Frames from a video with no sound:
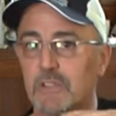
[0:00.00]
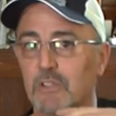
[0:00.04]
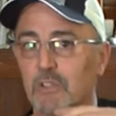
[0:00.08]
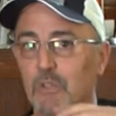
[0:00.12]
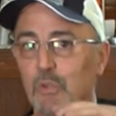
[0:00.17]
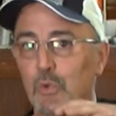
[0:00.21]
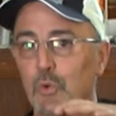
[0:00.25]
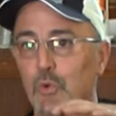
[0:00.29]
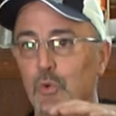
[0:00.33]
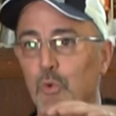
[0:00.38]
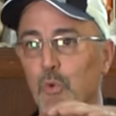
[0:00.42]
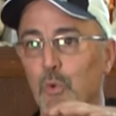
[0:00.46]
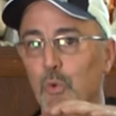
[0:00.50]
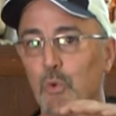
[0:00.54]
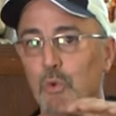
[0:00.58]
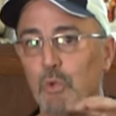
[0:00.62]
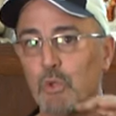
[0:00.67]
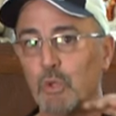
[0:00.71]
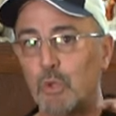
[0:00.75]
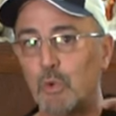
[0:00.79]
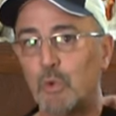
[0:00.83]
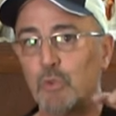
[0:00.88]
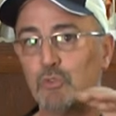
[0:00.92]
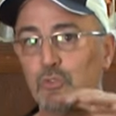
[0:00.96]
You
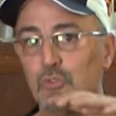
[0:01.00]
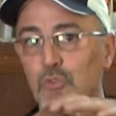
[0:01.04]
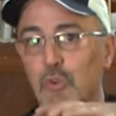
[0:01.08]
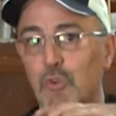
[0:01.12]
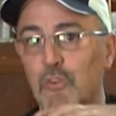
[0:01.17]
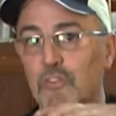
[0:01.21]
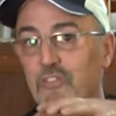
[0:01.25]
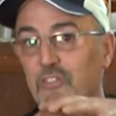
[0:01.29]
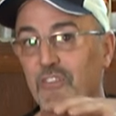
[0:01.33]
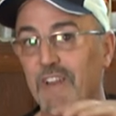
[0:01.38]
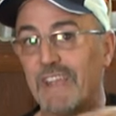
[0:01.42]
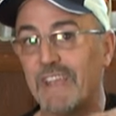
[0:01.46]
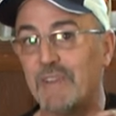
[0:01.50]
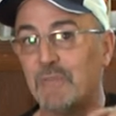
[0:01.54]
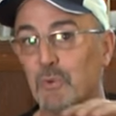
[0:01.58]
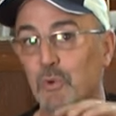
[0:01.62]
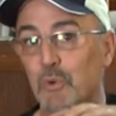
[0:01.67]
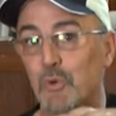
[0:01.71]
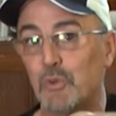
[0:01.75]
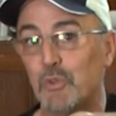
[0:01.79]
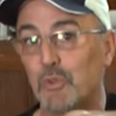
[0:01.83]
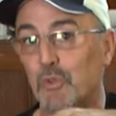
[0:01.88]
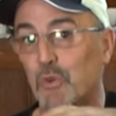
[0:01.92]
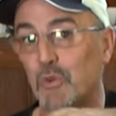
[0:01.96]
use your
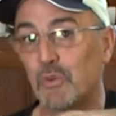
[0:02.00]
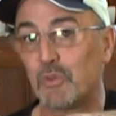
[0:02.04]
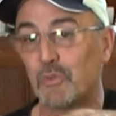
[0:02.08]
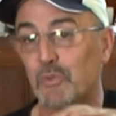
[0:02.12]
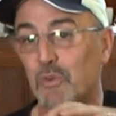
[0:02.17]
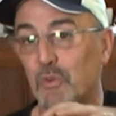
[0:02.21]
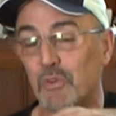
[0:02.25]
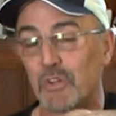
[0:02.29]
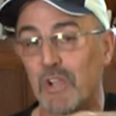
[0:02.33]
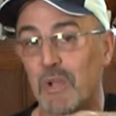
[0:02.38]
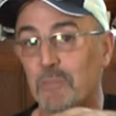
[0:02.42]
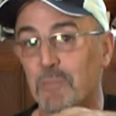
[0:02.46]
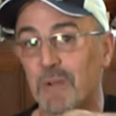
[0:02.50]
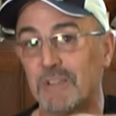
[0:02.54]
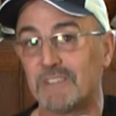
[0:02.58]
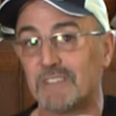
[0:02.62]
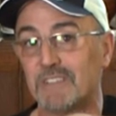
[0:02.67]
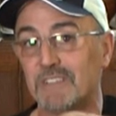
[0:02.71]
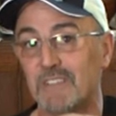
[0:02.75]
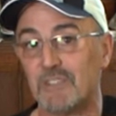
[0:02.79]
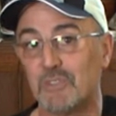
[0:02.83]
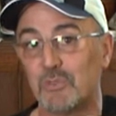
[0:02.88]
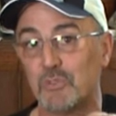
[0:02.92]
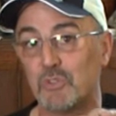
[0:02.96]
flavor, your, your
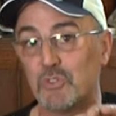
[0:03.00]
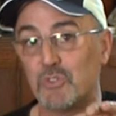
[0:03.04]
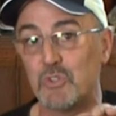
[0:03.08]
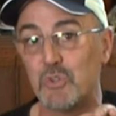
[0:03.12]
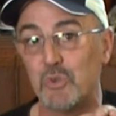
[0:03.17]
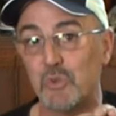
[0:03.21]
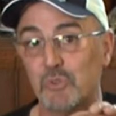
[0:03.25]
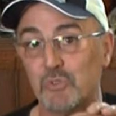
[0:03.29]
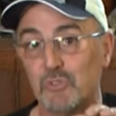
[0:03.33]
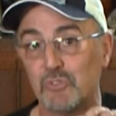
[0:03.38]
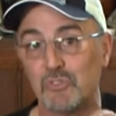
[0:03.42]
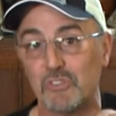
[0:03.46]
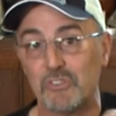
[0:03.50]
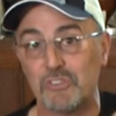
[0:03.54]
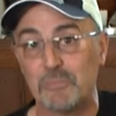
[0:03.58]
capacity to choose